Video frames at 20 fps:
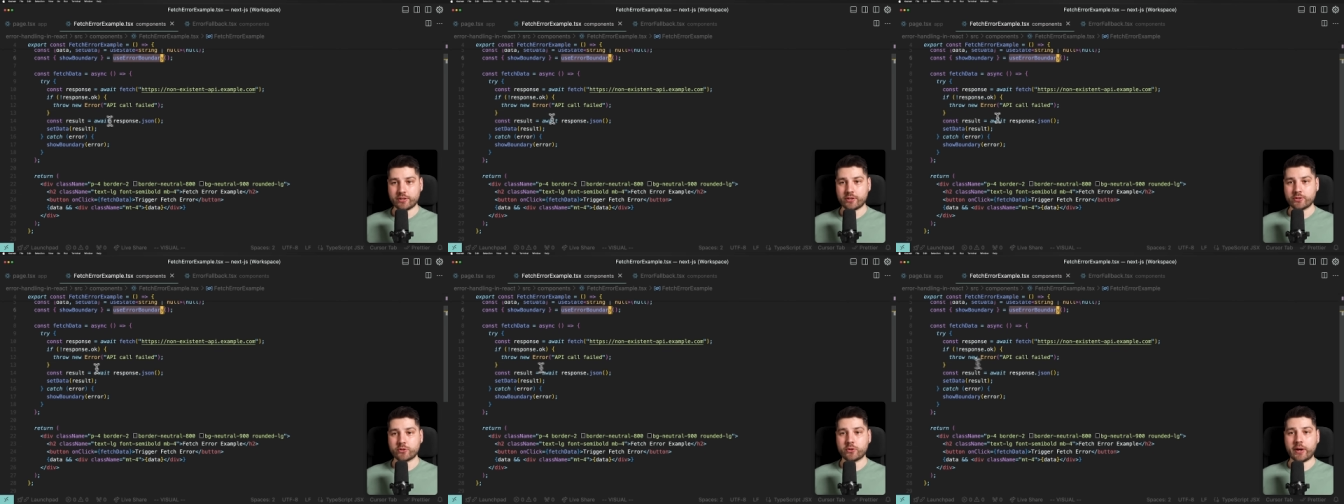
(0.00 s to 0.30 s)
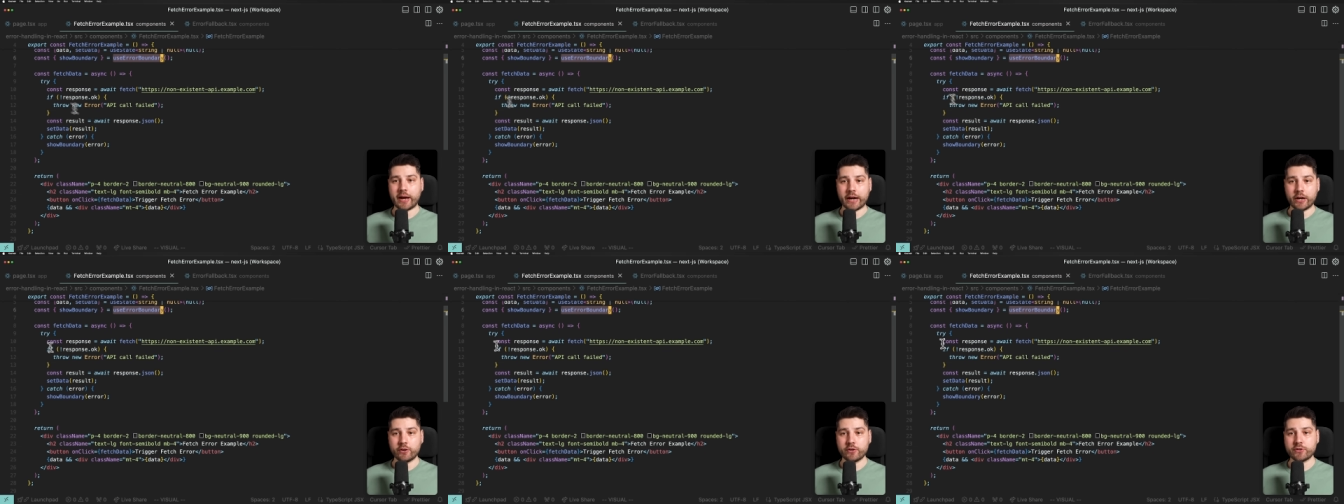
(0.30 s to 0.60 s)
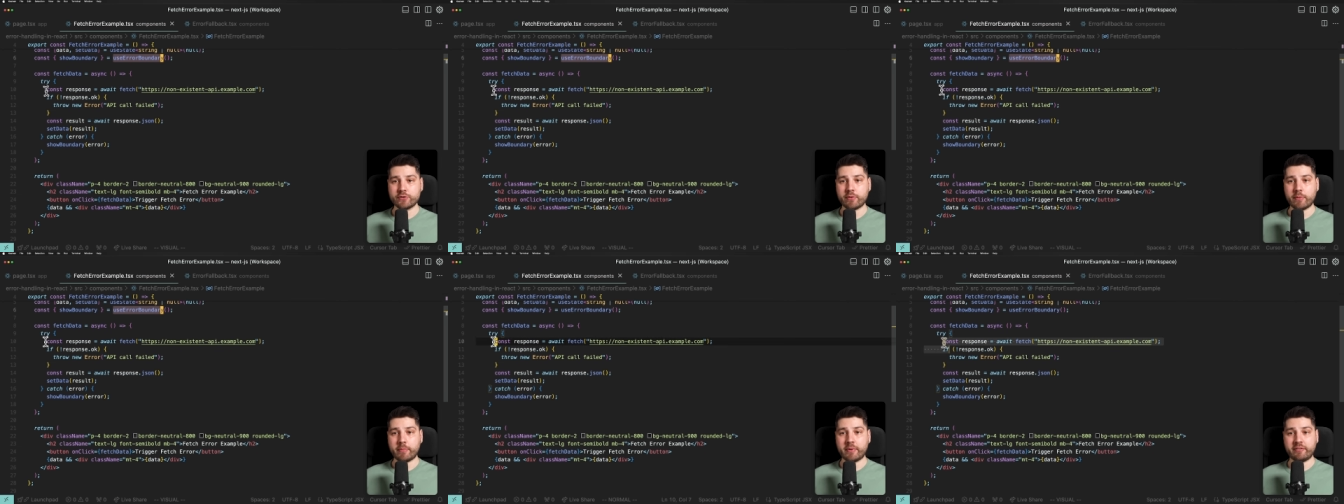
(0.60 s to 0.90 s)
So errors
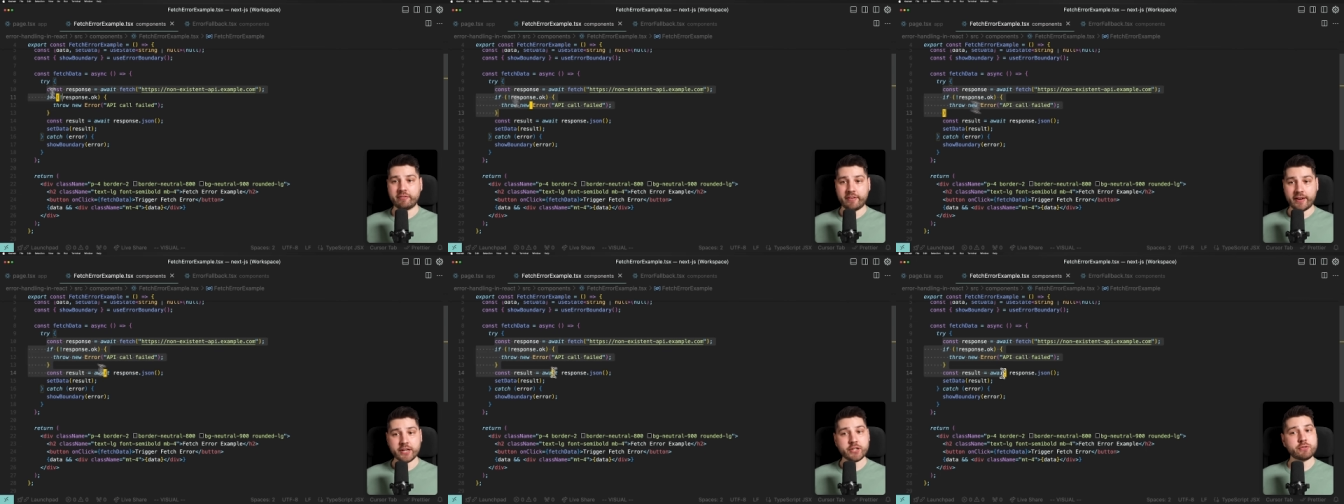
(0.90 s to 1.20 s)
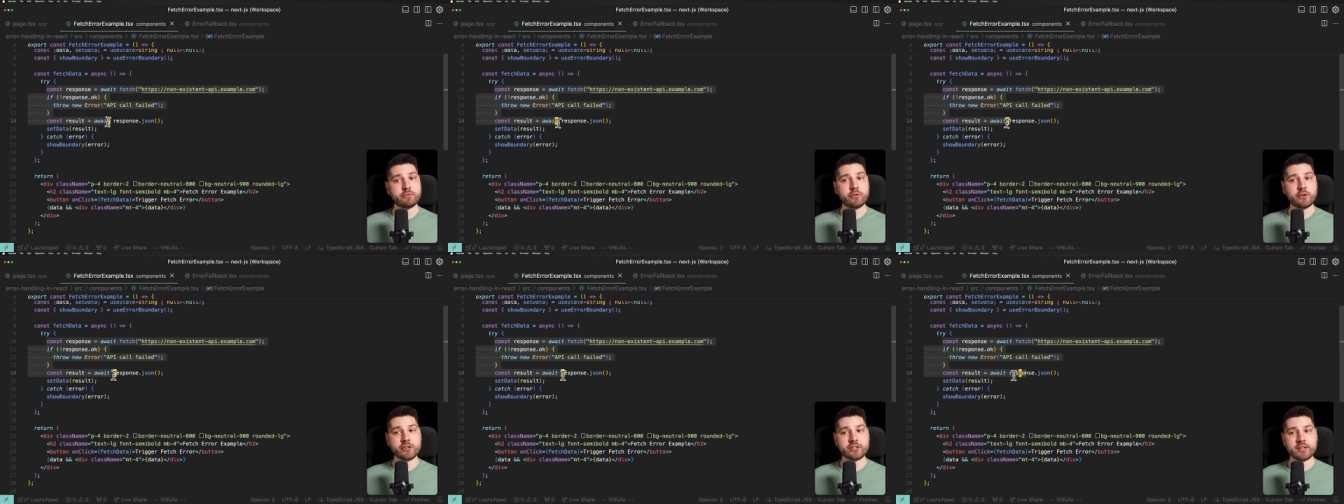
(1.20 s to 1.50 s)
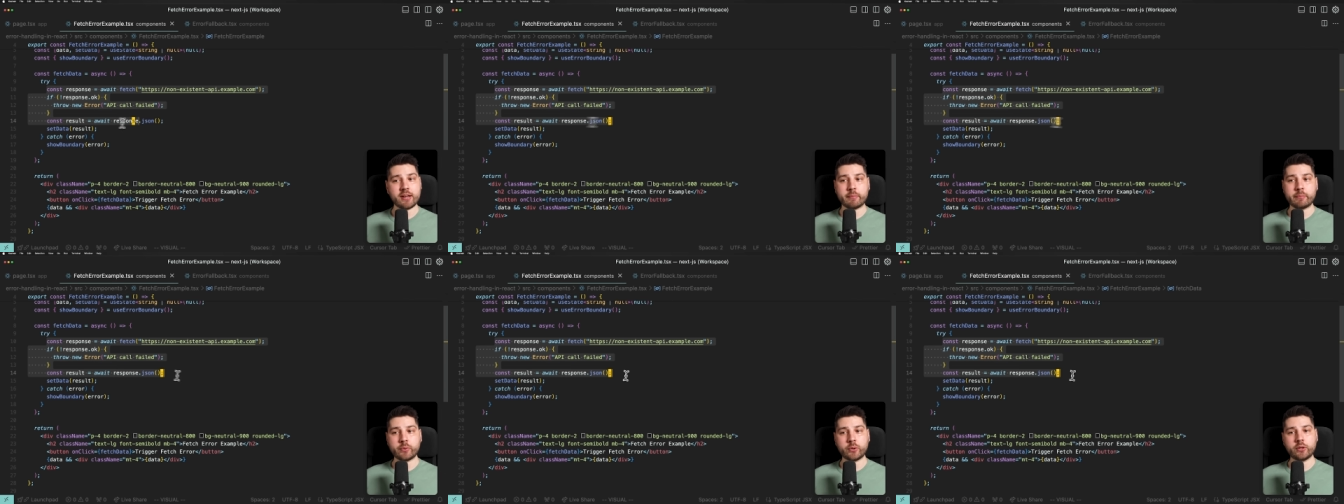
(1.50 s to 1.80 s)
from a fetch, for
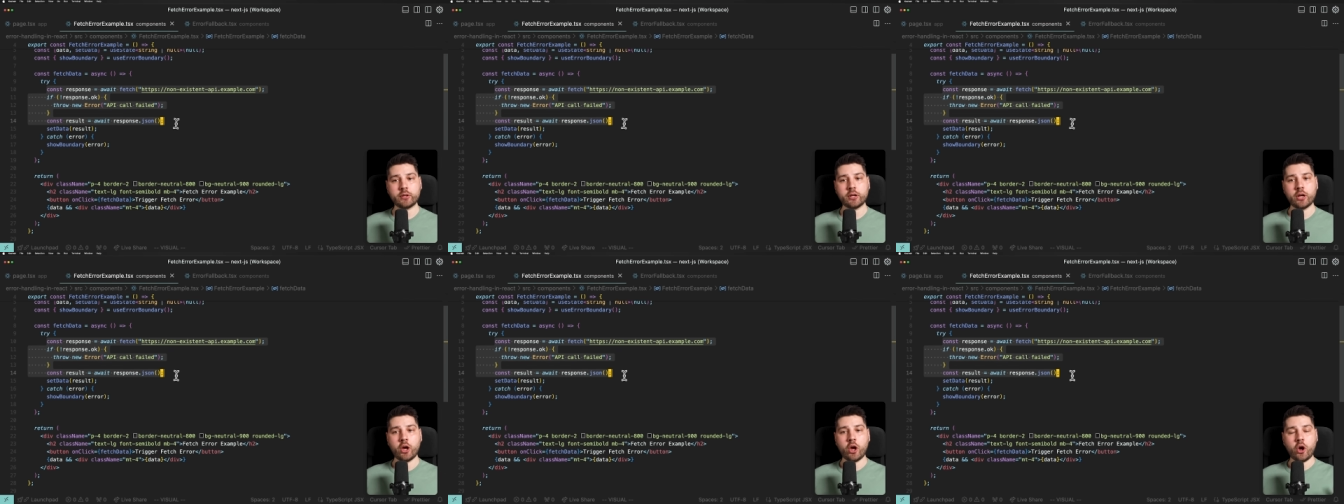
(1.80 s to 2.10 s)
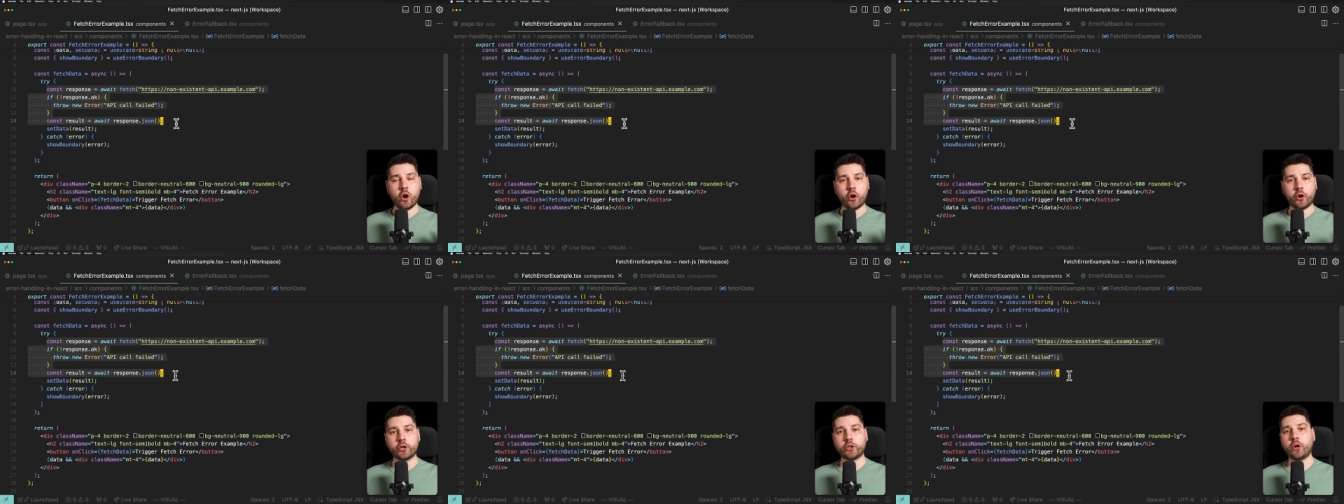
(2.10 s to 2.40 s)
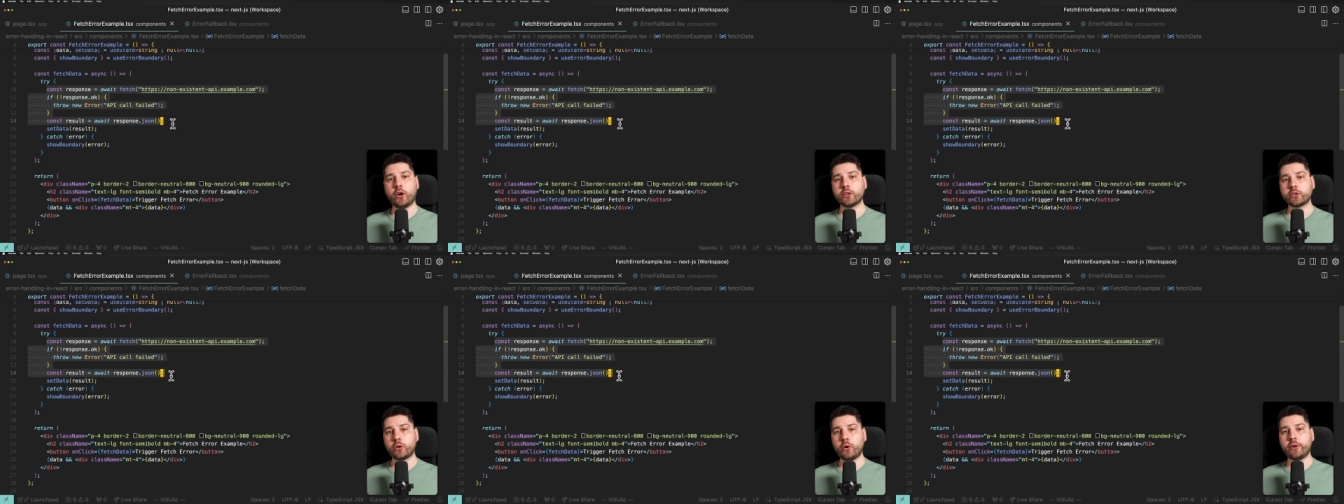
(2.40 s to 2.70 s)
example, are
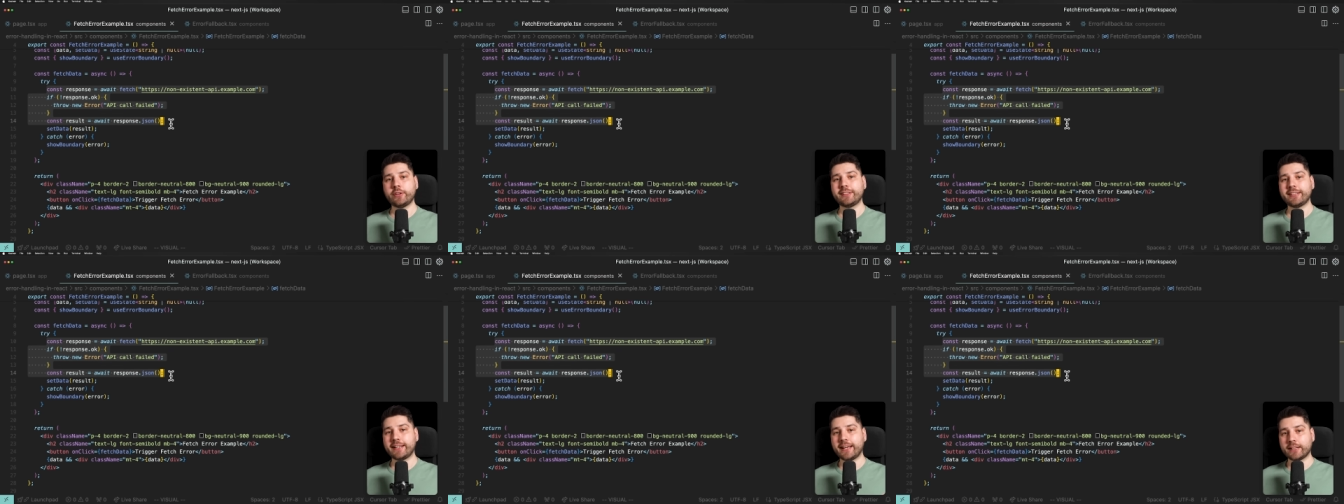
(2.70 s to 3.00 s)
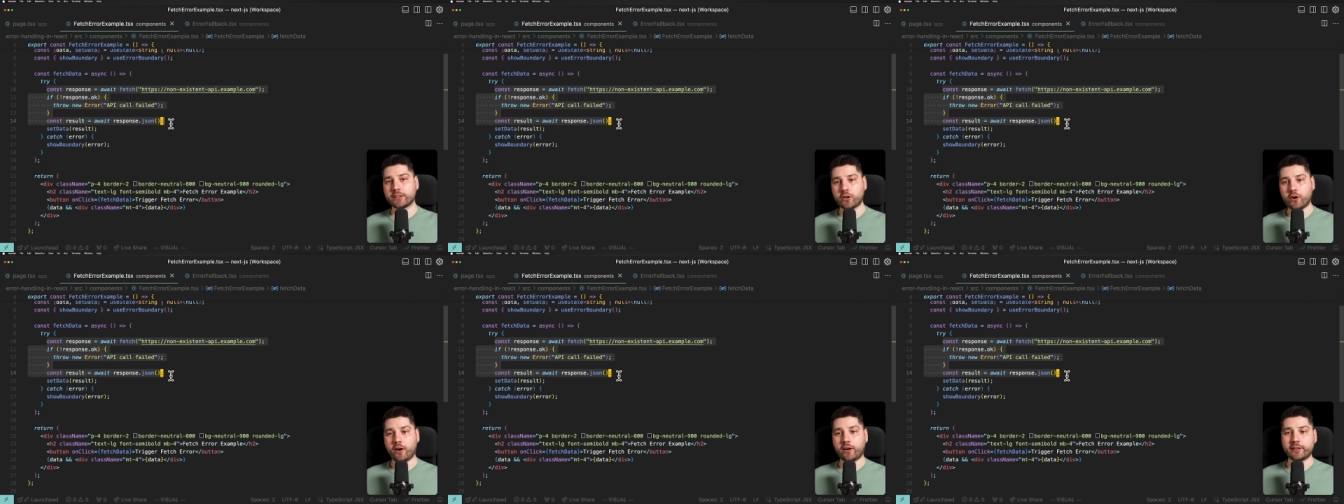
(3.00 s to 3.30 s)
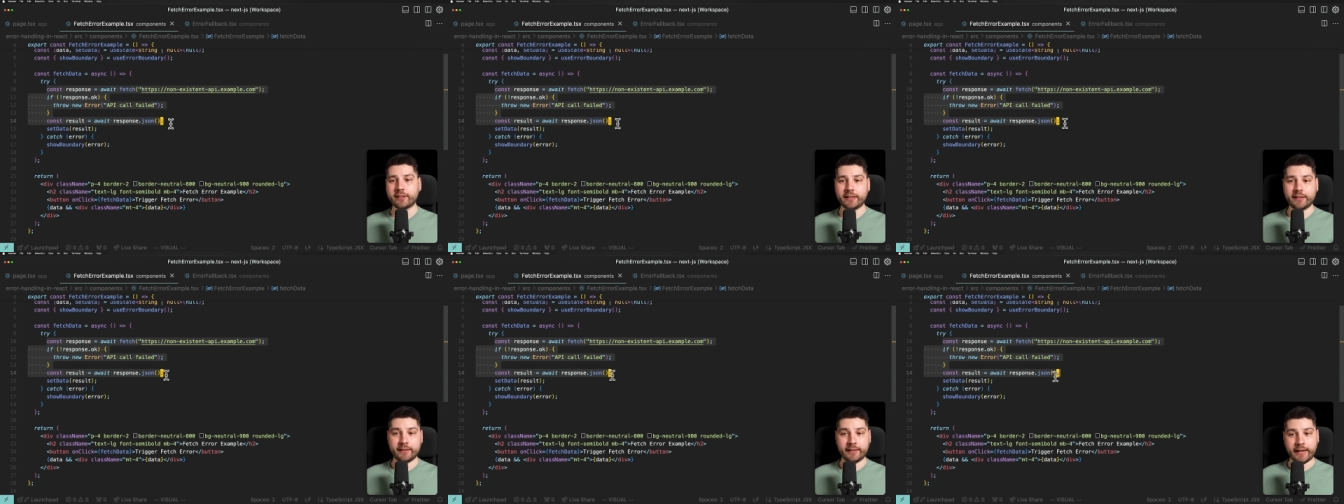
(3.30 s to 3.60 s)
not going to get
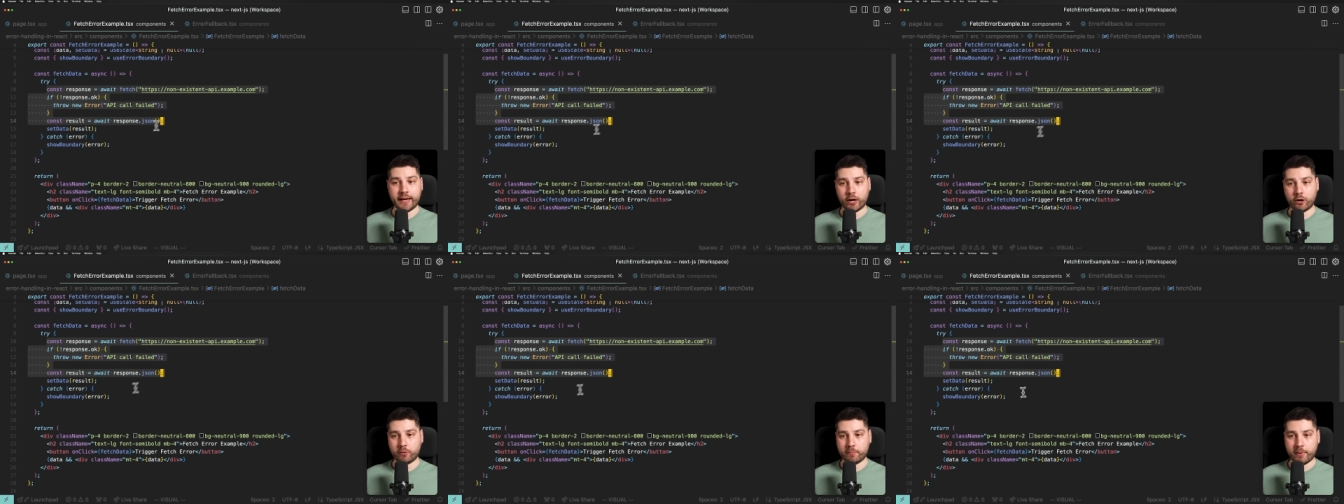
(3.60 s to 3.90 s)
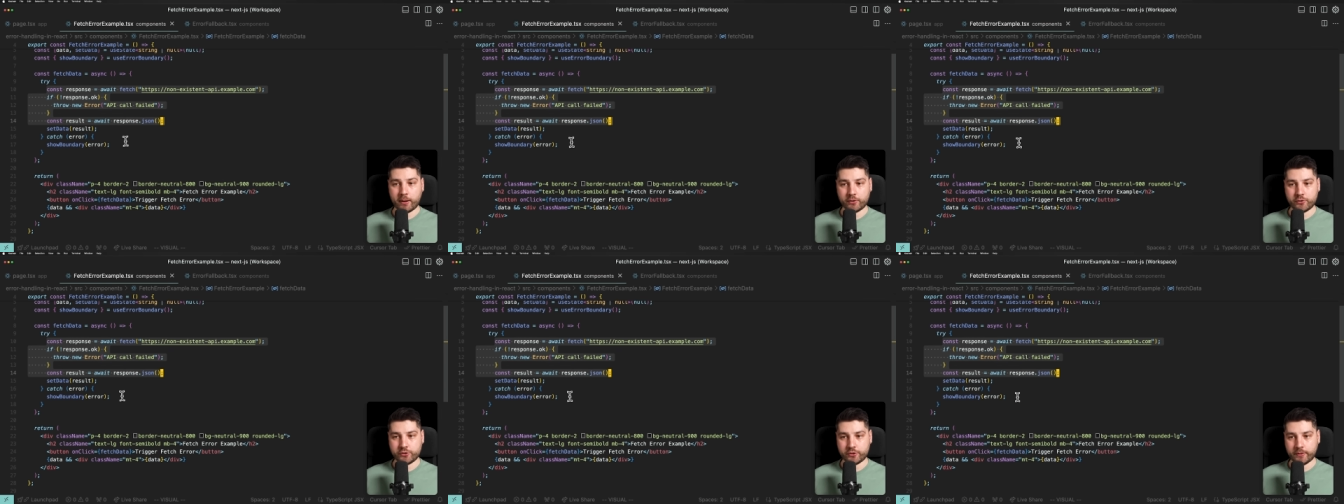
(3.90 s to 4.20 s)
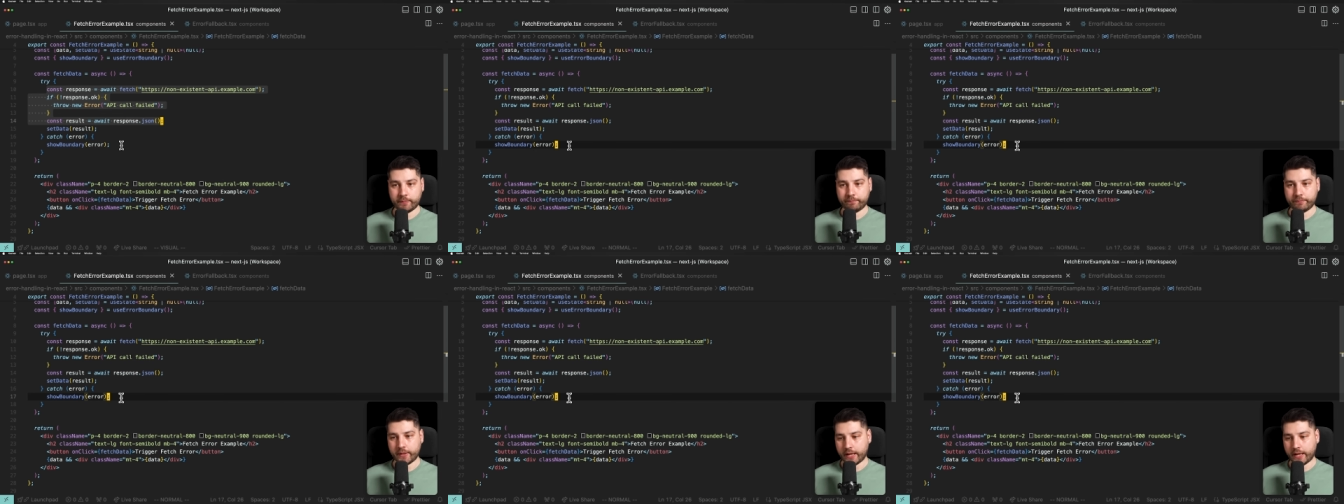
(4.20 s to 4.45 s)
caught in the error boundary.